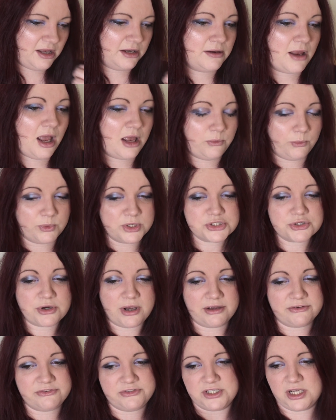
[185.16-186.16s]
and
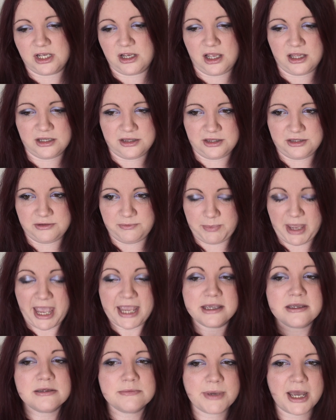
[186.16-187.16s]
witchcraft and the
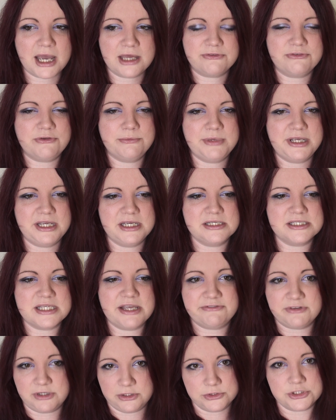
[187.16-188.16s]
pagan path for me is
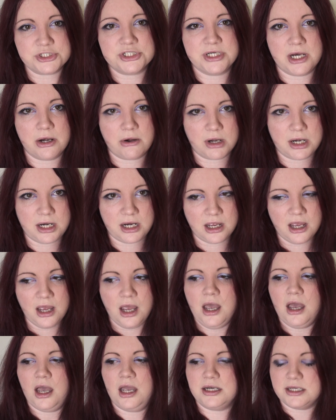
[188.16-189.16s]
evolutionary,
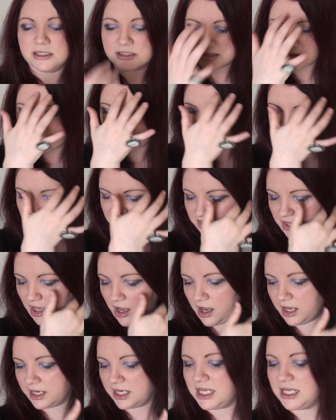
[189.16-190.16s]
and it's something that
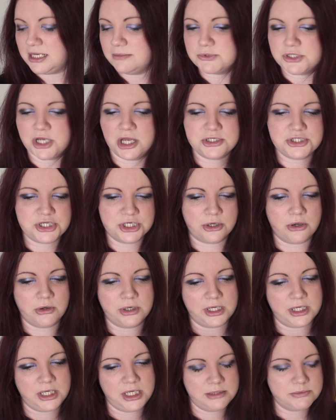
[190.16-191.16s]
I keep touching on,
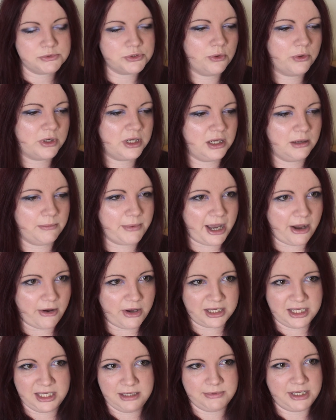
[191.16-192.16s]
I keep talking about, I
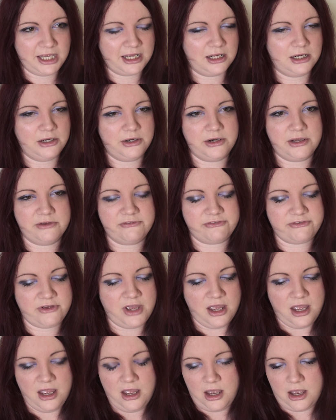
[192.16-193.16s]
keep getting a load of
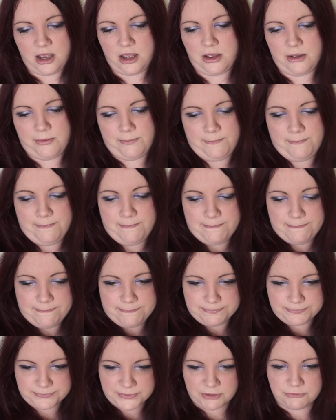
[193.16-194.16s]

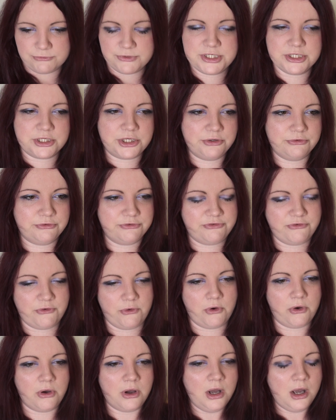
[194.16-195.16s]
ridicule
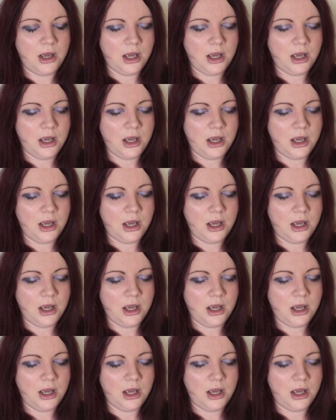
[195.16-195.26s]
for,